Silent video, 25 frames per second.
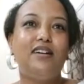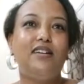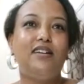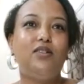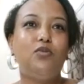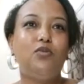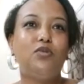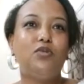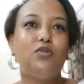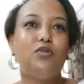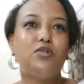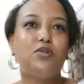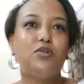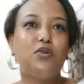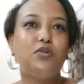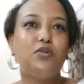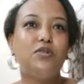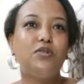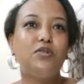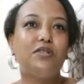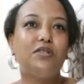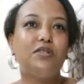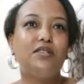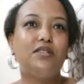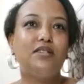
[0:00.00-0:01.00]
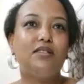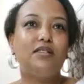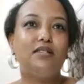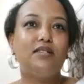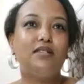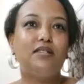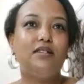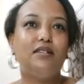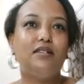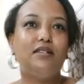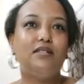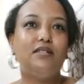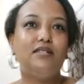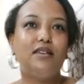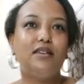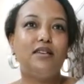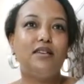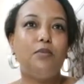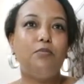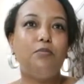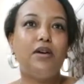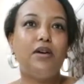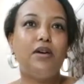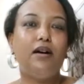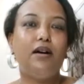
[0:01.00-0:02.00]
It was hosted in
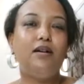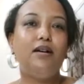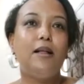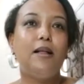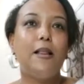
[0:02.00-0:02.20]
Zambia.